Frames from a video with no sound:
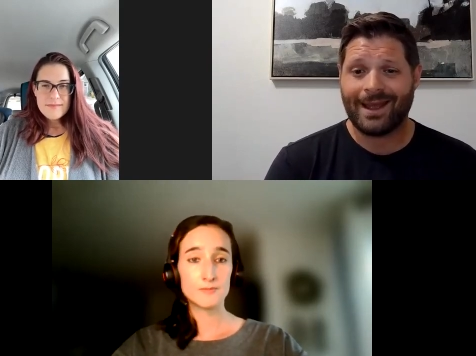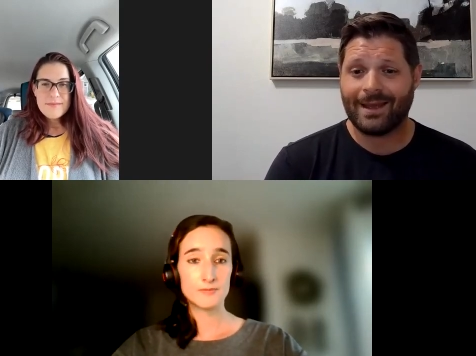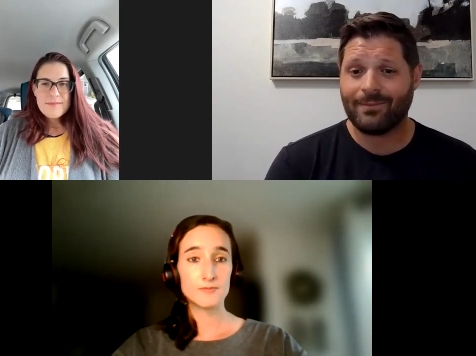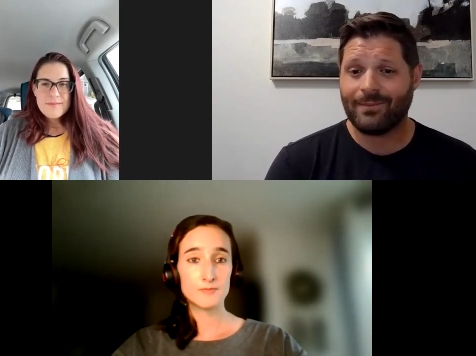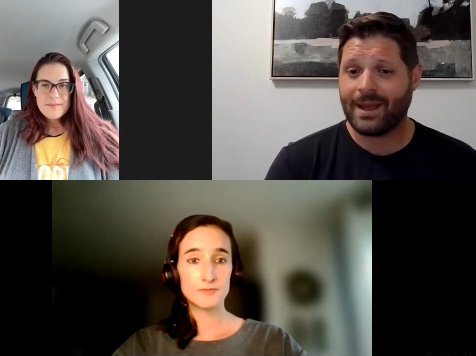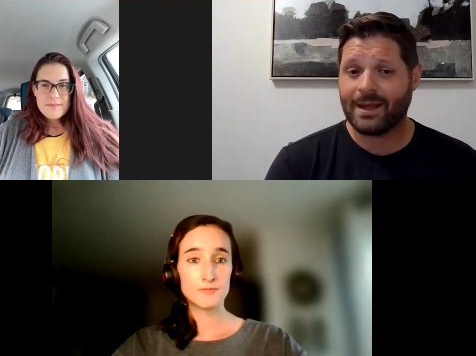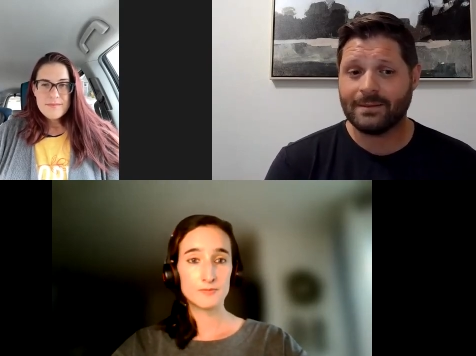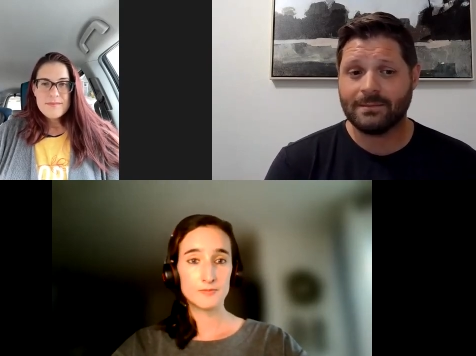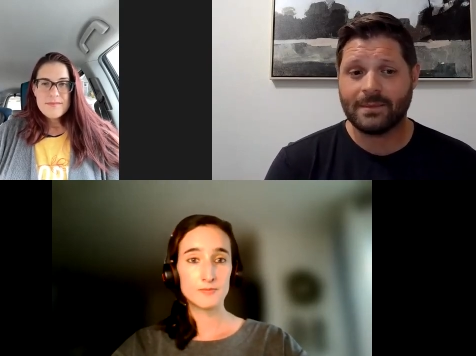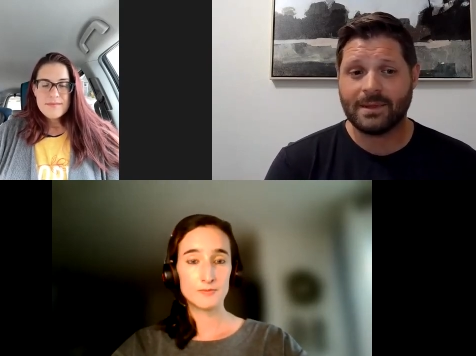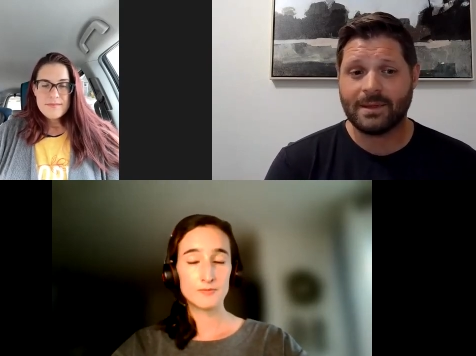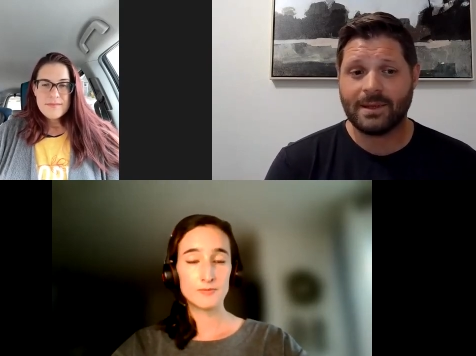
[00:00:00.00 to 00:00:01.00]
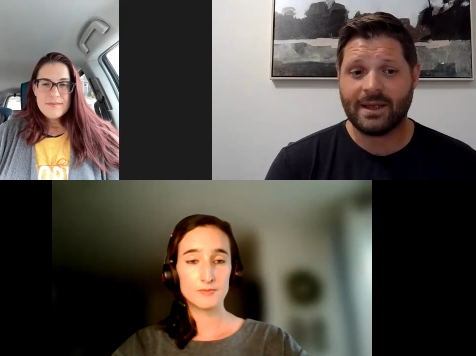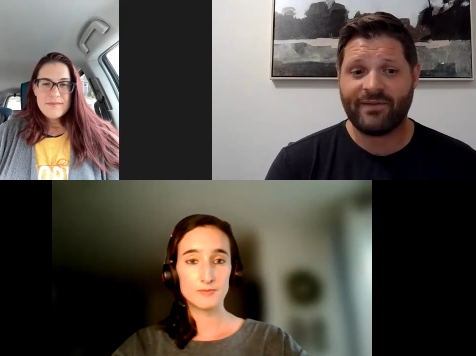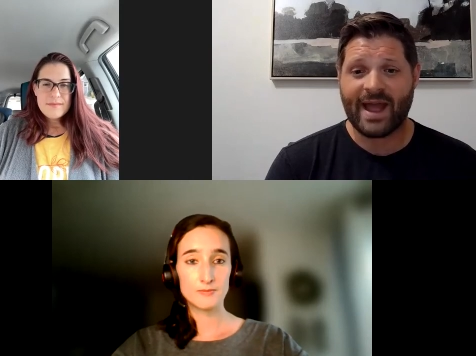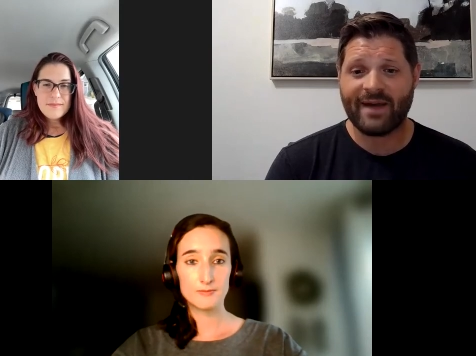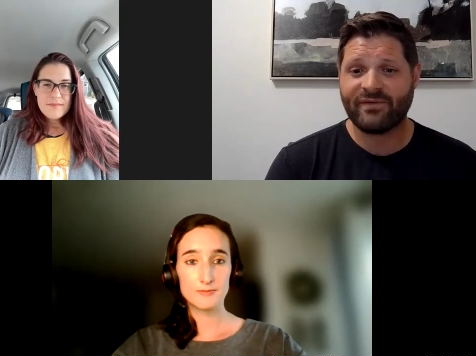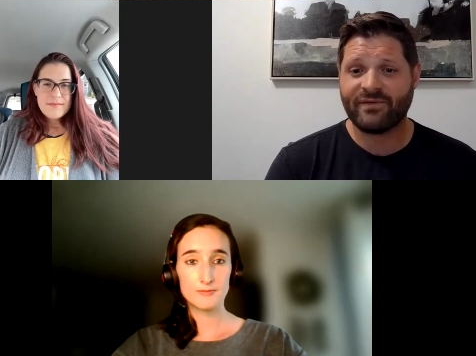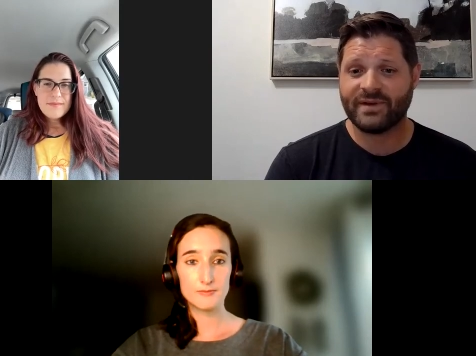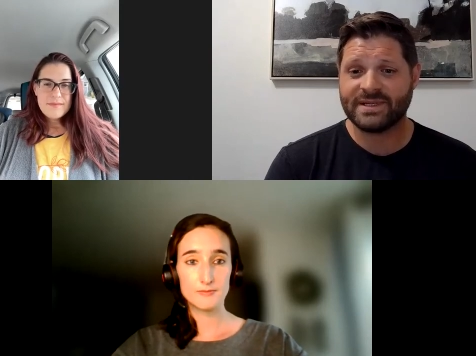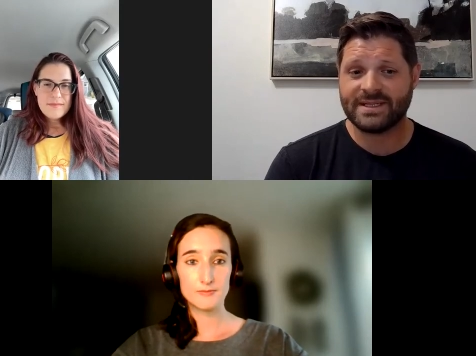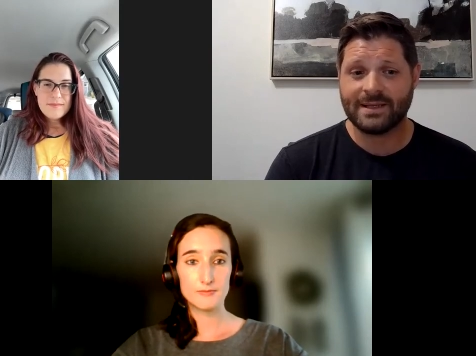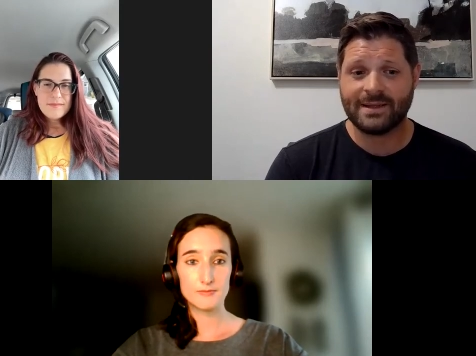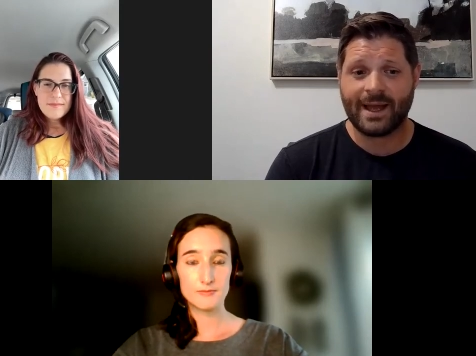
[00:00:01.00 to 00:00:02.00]
Speaker 1: And man, if half of
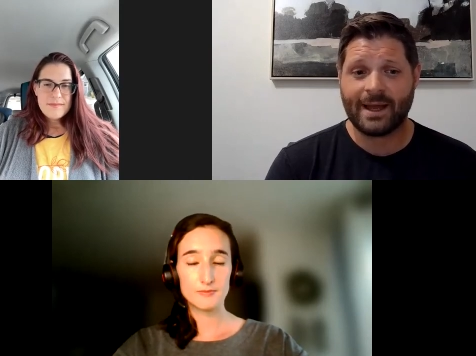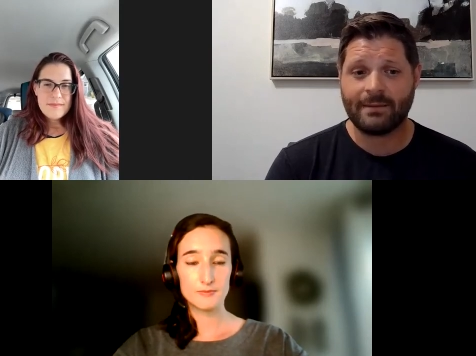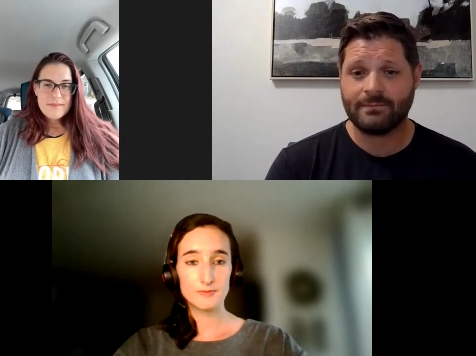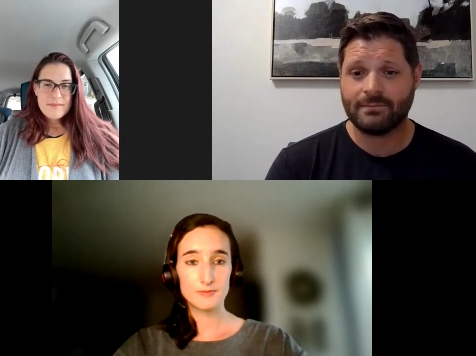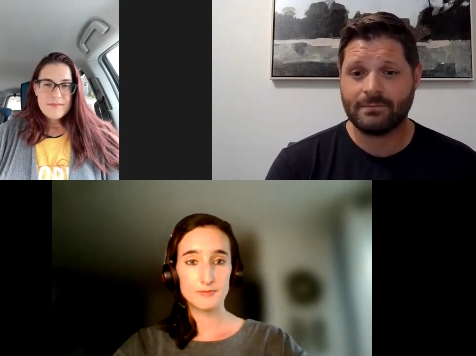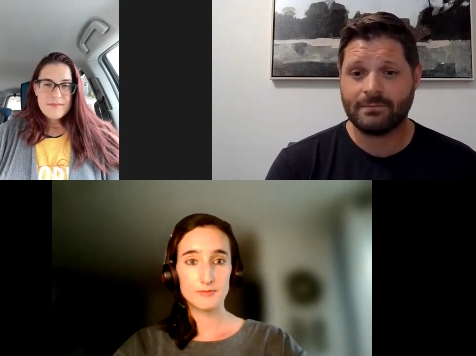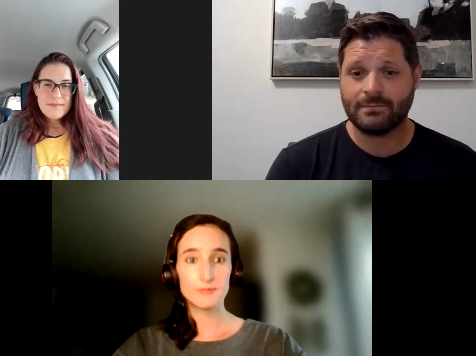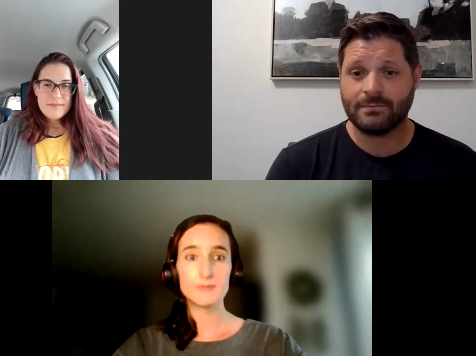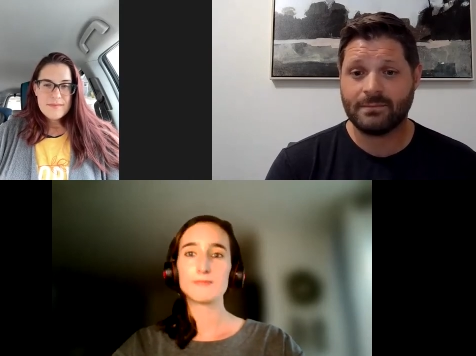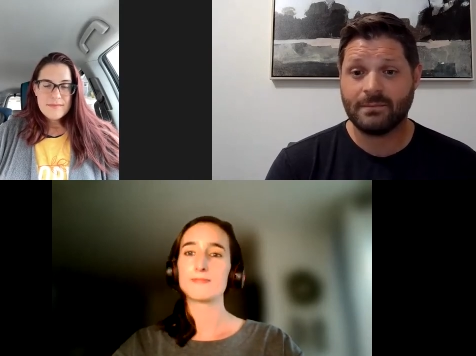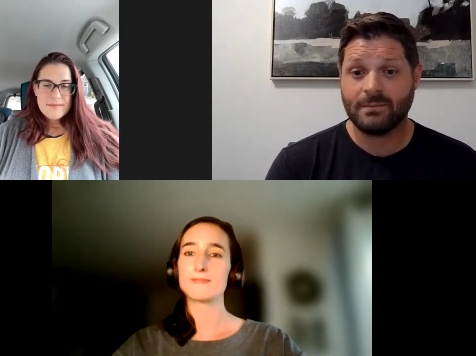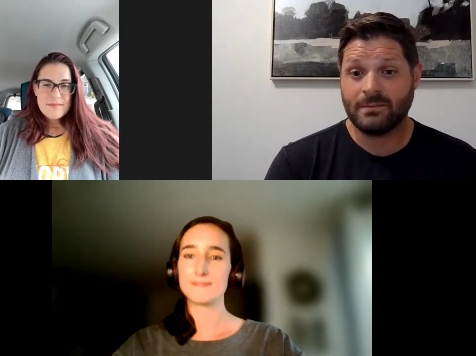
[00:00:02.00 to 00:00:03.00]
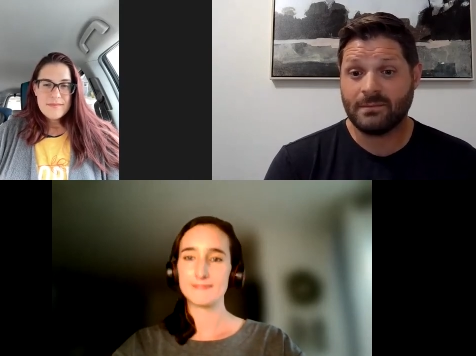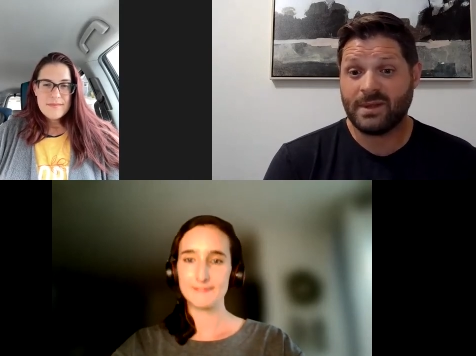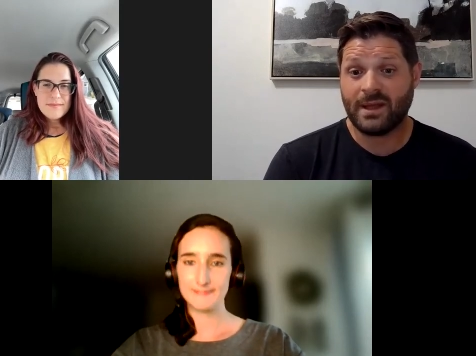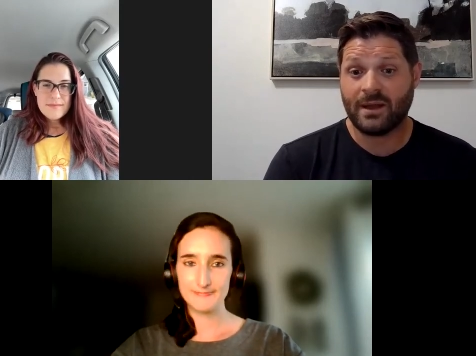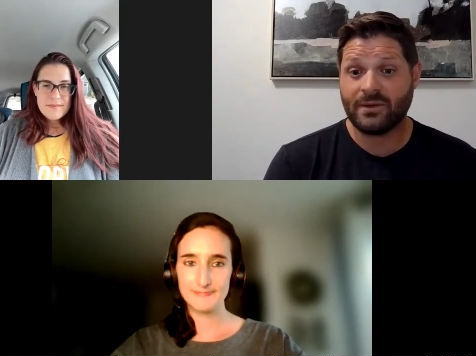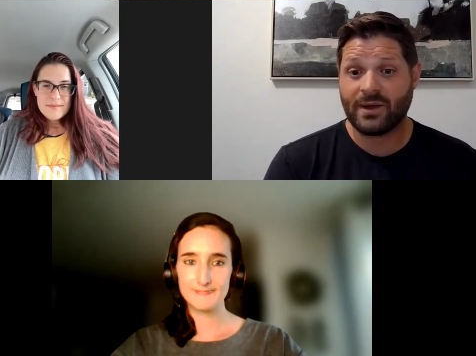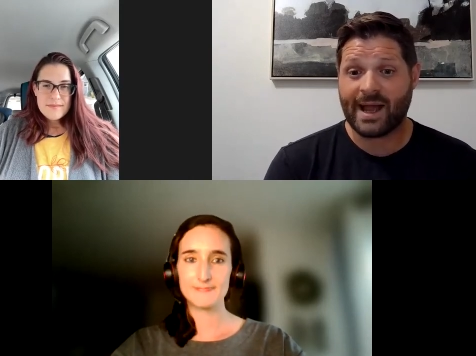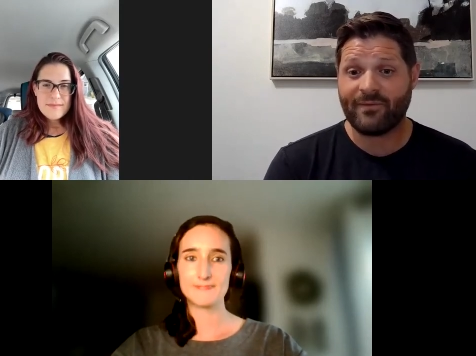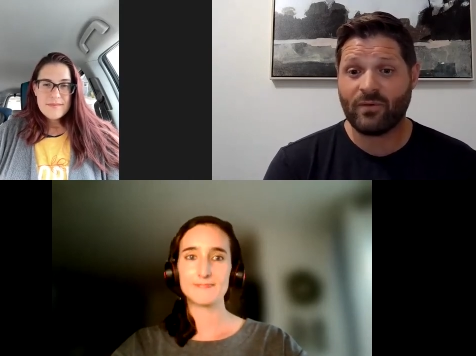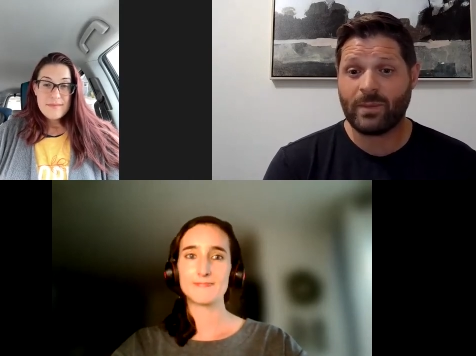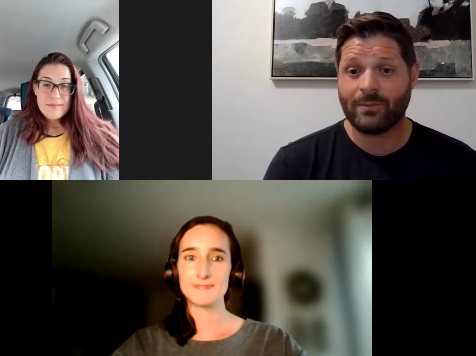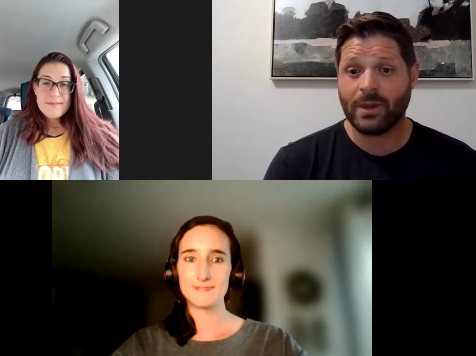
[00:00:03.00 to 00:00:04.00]
us did that, the other
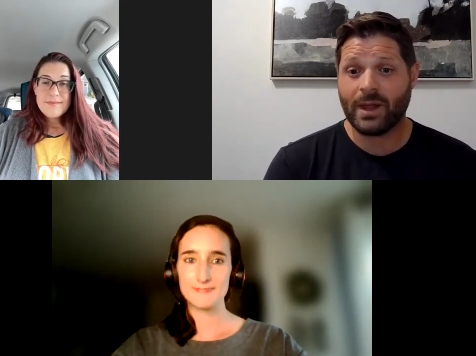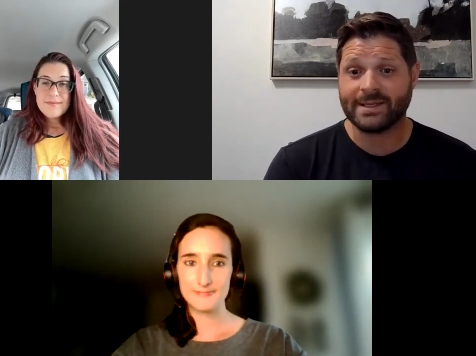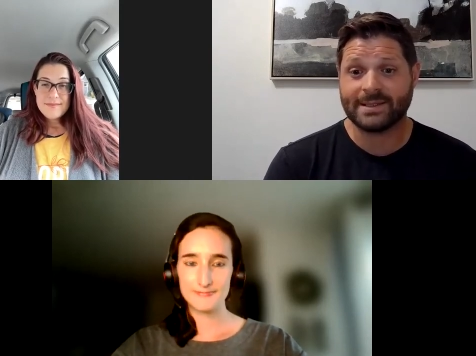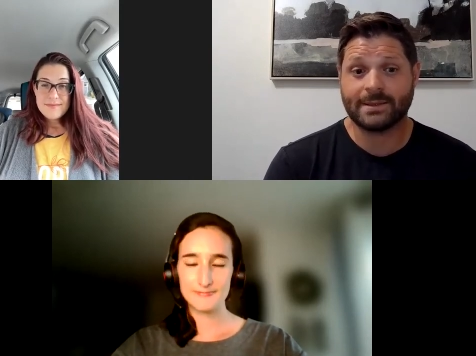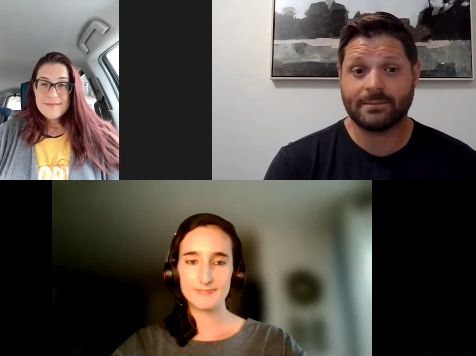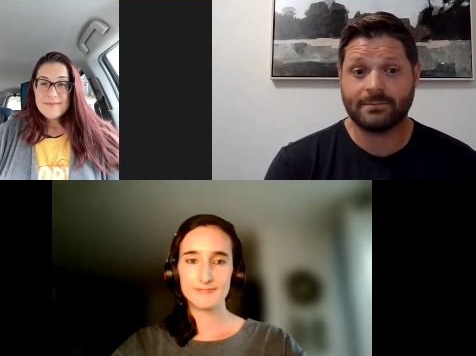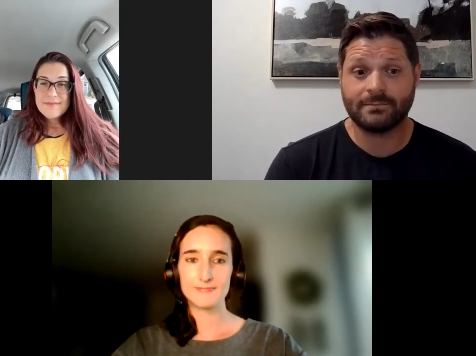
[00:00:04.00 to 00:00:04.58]
half would be blessed